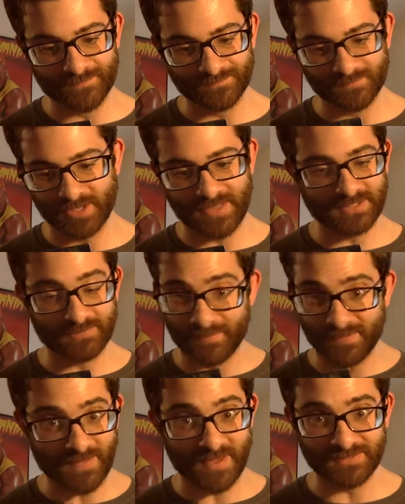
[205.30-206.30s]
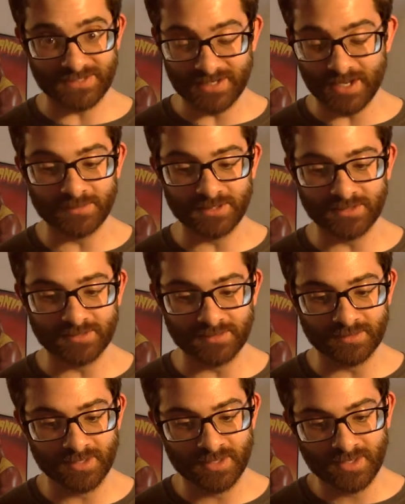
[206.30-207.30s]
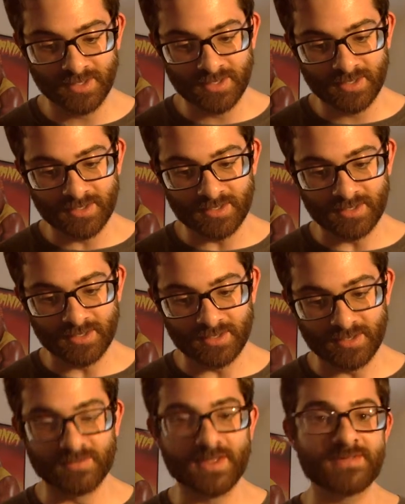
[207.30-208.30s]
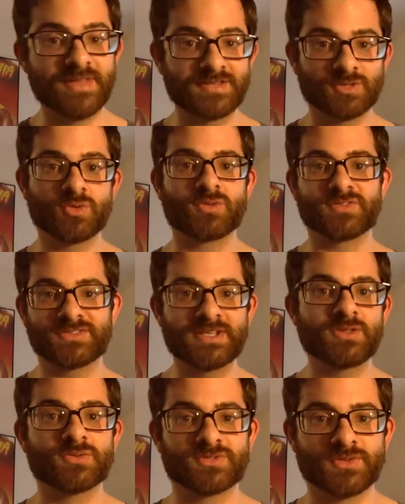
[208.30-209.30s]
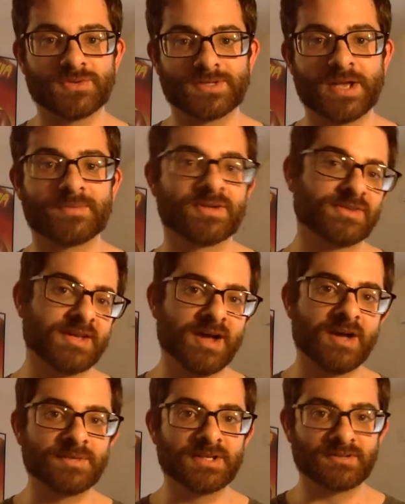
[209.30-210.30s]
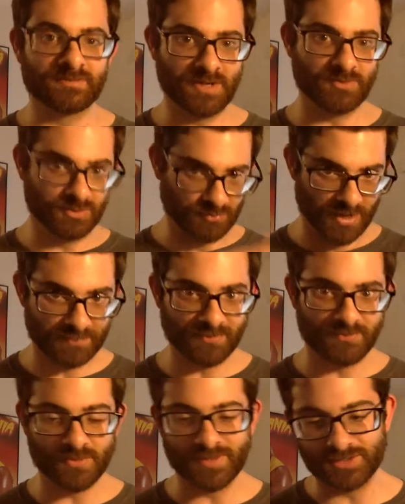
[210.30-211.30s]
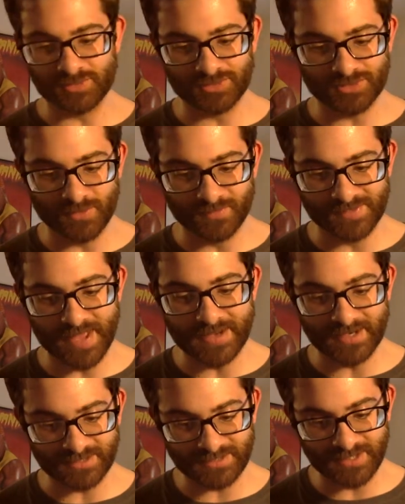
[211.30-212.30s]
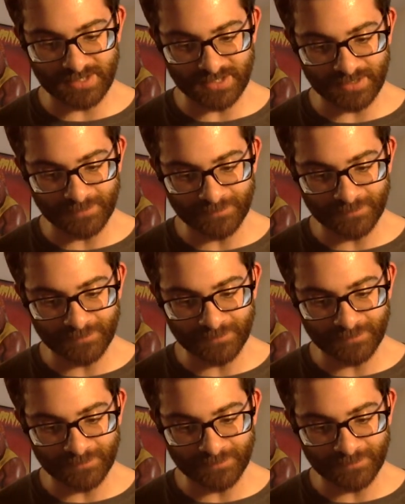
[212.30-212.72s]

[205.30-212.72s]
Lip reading: That's from FCW. That's cool to see those type because I mean that was right before they switched over to NXT.